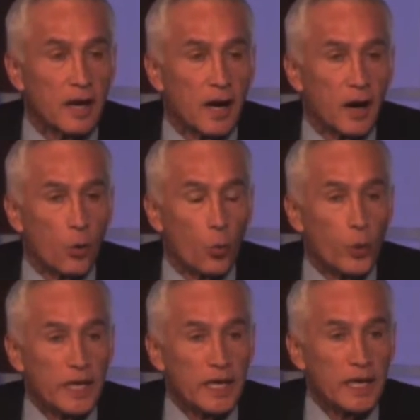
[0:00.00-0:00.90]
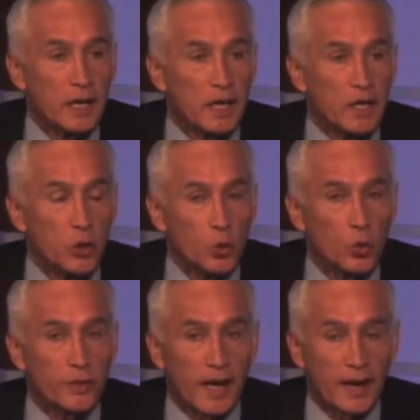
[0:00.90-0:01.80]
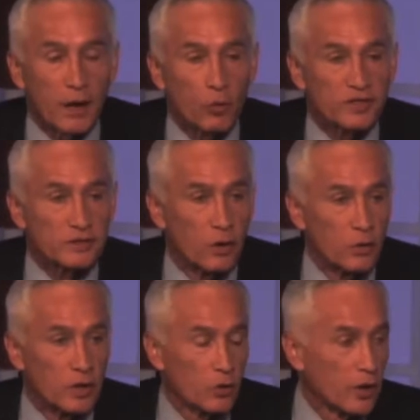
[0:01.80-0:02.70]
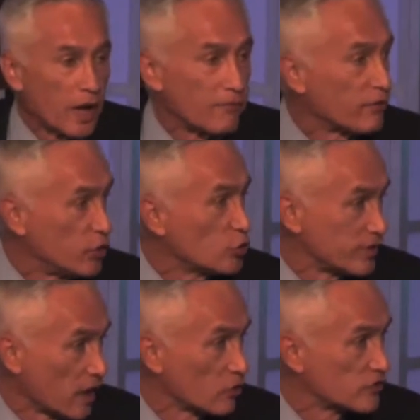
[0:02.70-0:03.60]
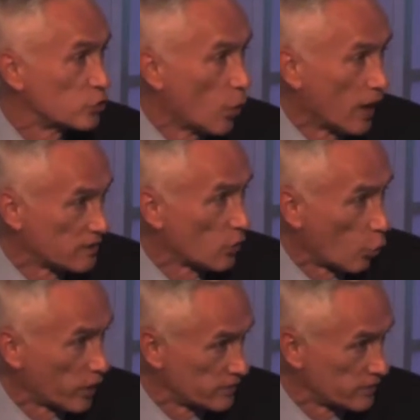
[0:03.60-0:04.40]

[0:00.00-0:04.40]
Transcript: we knew that I was only going to have a few seconds to ask the question.